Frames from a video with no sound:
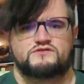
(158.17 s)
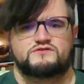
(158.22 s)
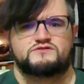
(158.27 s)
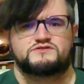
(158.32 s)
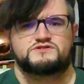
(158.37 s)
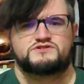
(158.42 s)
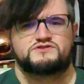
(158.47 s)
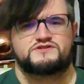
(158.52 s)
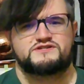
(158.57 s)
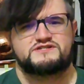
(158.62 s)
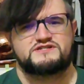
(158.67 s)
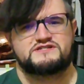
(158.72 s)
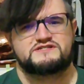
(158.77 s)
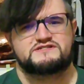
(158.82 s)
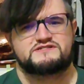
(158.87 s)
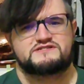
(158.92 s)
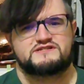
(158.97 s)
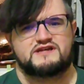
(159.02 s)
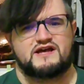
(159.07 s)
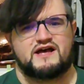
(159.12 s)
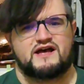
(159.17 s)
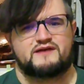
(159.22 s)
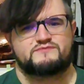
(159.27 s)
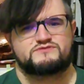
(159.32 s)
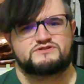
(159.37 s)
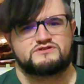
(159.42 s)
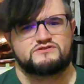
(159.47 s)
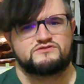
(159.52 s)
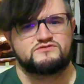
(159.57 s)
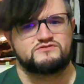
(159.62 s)
So this is
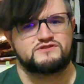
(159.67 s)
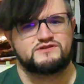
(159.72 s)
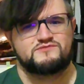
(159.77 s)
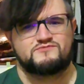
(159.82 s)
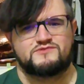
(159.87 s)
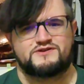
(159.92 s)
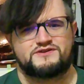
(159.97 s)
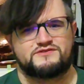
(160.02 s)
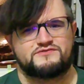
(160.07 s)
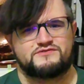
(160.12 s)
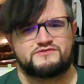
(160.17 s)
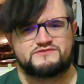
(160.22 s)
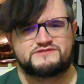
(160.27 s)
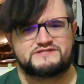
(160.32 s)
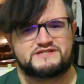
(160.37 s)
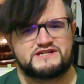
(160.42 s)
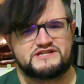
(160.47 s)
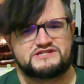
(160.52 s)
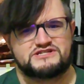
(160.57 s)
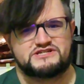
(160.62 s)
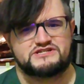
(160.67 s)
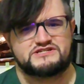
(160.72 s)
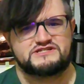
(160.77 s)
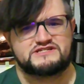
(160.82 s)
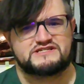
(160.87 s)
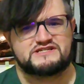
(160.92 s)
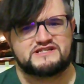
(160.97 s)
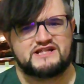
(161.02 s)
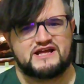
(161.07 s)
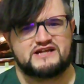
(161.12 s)
absolutely one of those
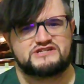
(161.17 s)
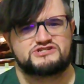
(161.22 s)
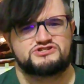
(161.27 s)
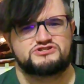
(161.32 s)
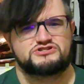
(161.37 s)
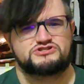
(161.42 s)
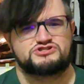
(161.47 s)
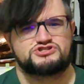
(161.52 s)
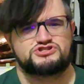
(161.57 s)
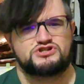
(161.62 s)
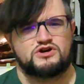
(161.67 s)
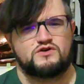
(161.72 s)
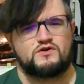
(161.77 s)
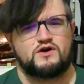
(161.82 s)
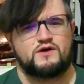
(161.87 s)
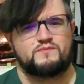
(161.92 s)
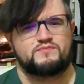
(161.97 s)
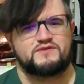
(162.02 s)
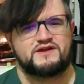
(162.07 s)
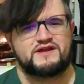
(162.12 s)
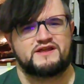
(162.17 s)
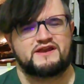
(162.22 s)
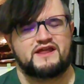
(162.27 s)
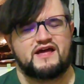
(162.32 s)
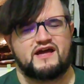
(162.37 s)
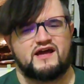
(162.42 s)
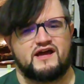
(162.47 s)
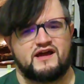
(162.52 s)
dishes that should show up in